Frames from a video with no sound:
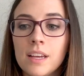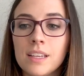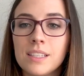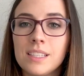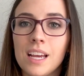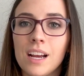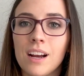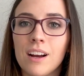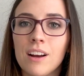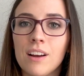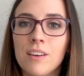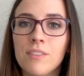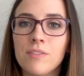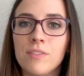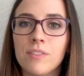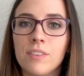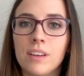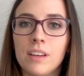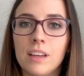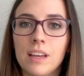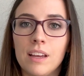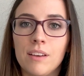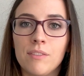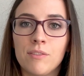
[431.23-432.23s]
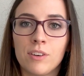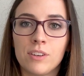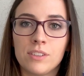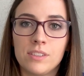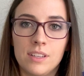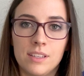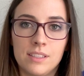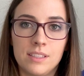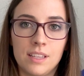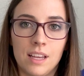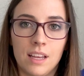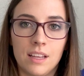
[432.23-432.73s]
Serif
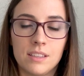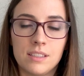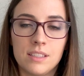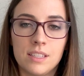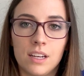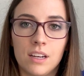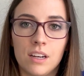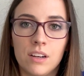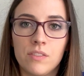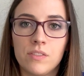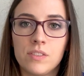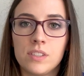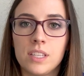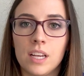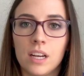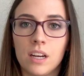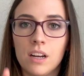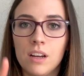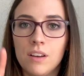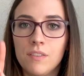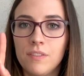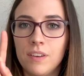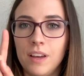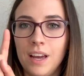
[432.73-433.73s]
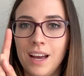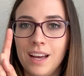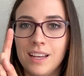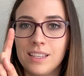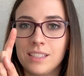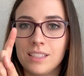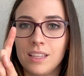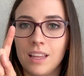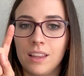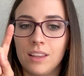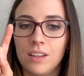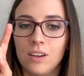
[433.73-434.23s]
versus sans serif. Serif has
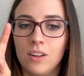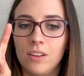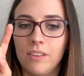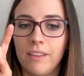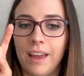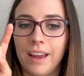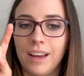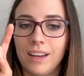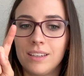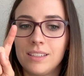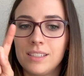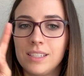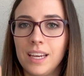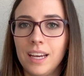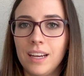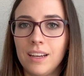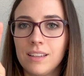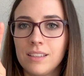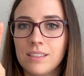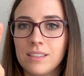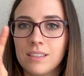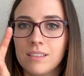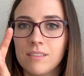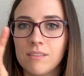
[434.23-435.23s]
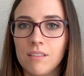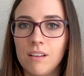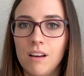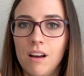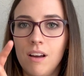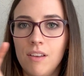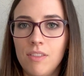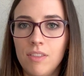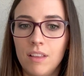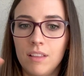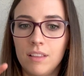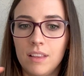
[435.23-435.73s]
the little like ticks
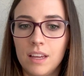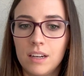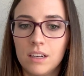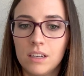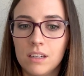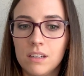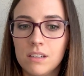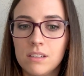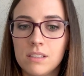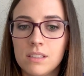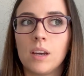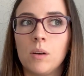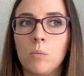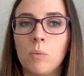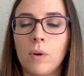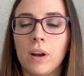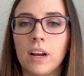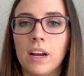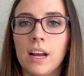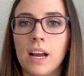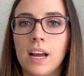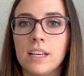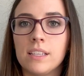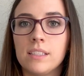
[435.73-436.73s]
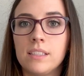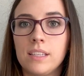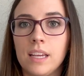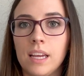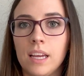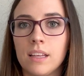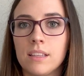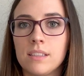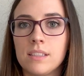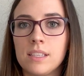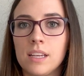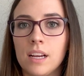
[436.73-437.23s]
on the letters, whereas
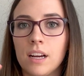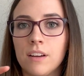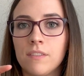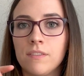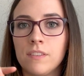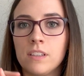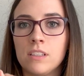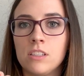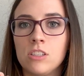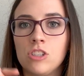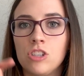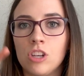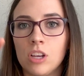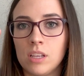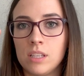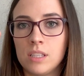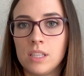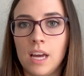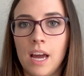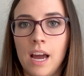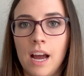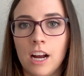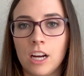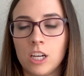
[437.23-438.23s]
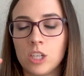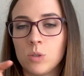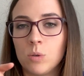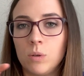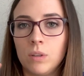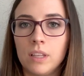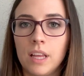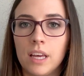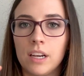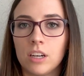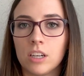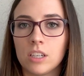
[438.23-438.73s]
sans serif is just the actual
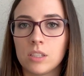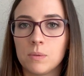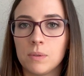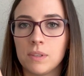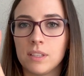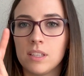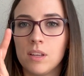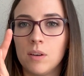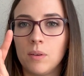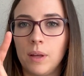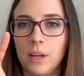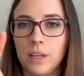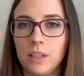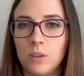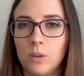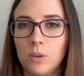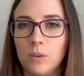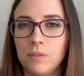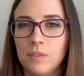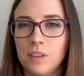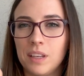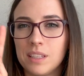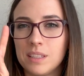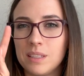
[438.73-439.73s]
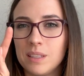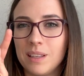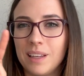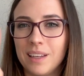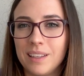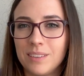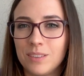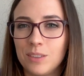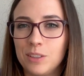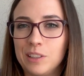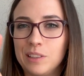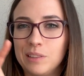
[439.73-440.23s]
letters with no like little fancy
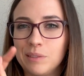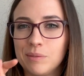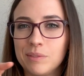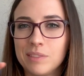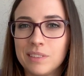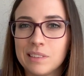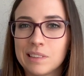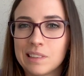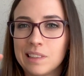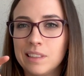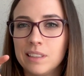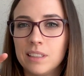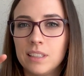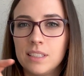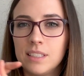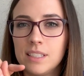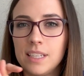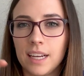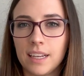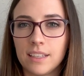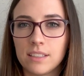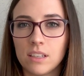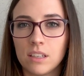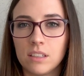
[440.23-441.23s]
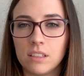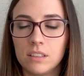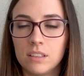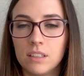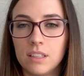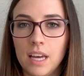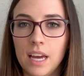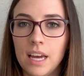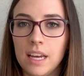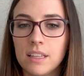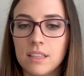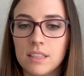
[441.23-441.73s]
like little ticks on
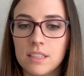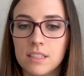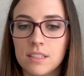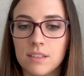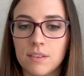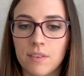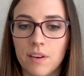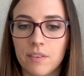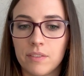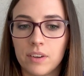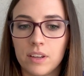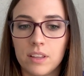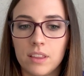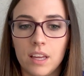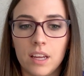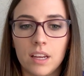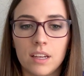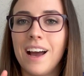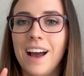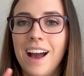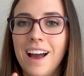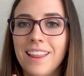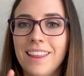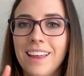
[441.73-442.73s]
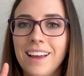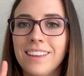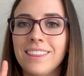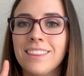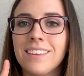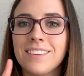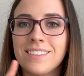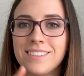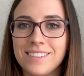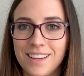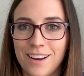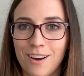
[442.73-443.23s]
the ends of everything. I like
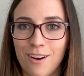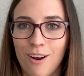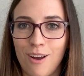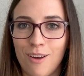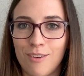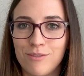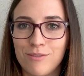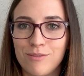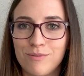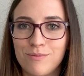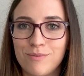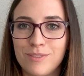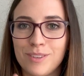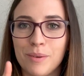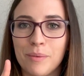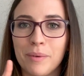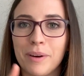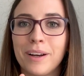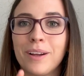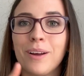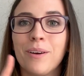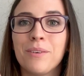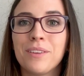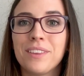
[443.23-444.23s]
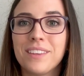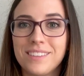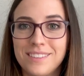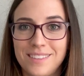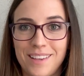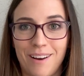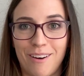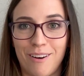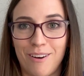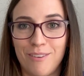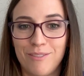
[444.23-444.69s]
the serif, so we're gonna go with the serif.